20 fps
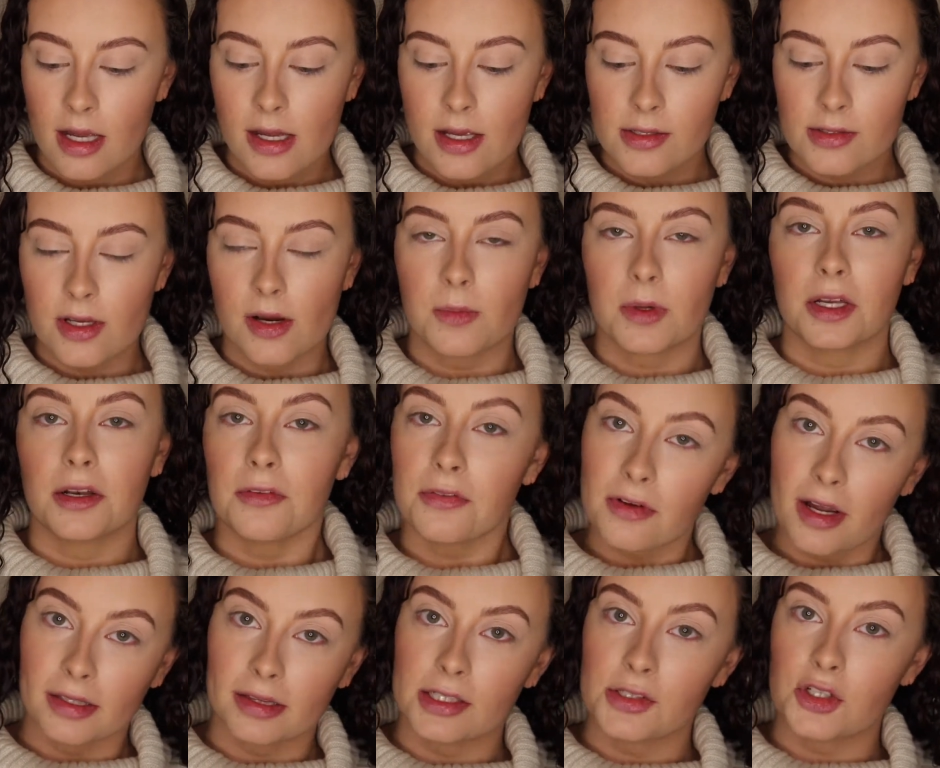So now we're going to
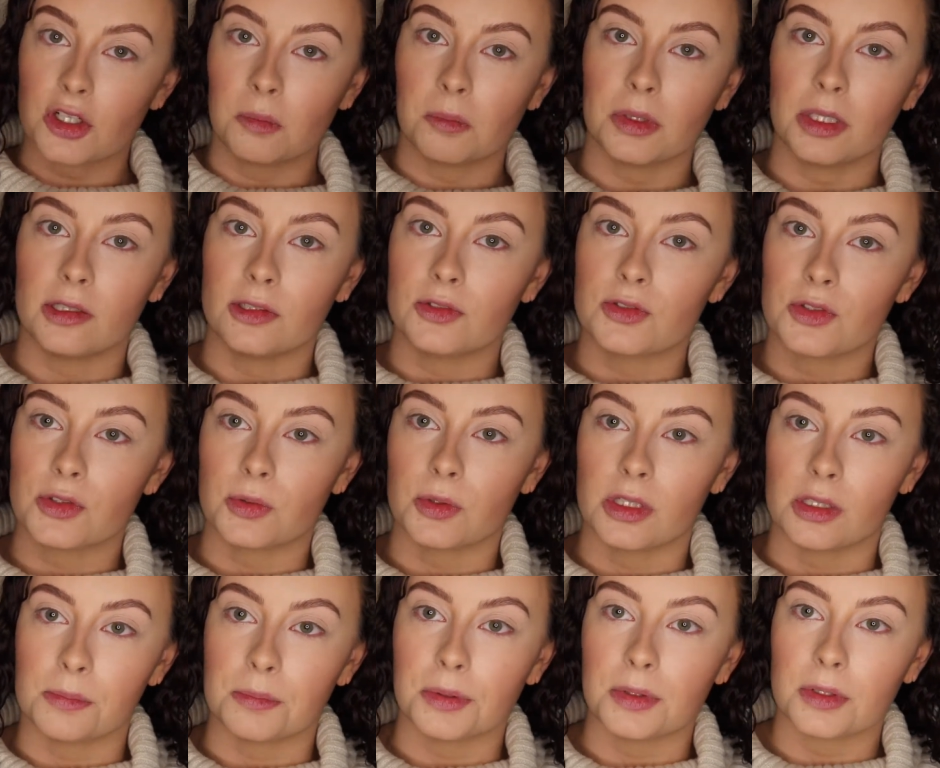finally jump into
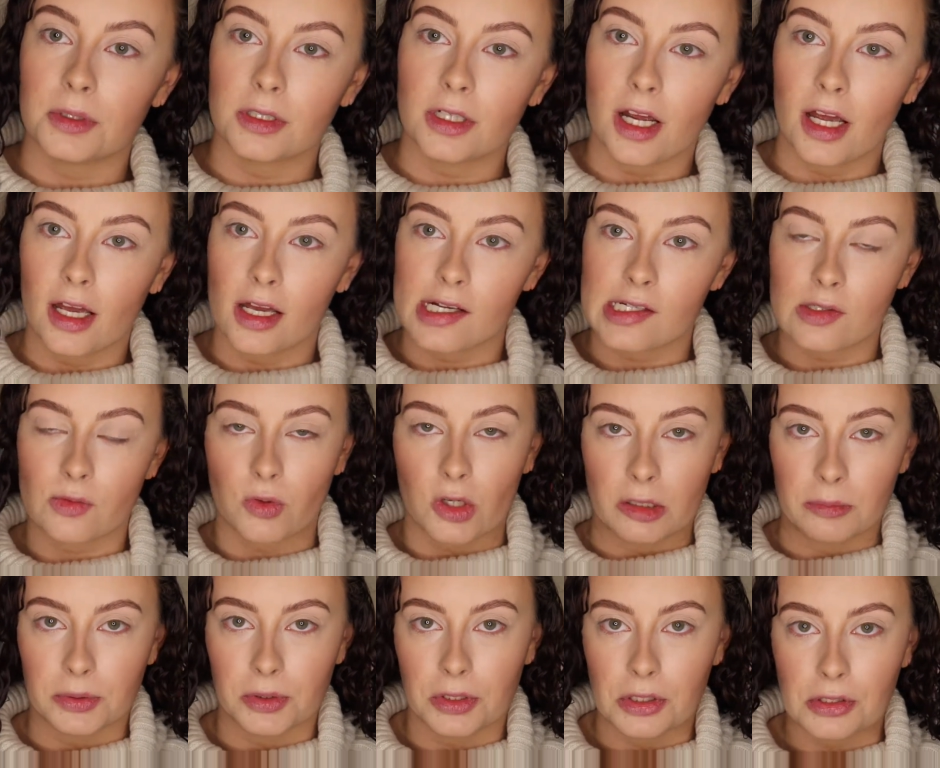the PUR X
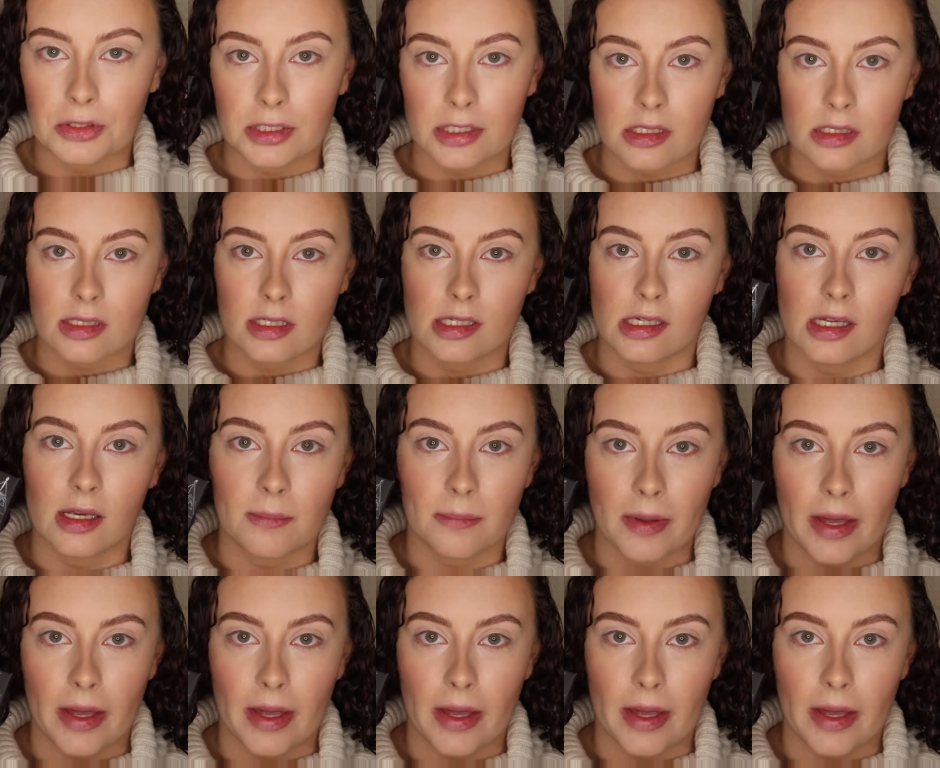RawBeautyKrisit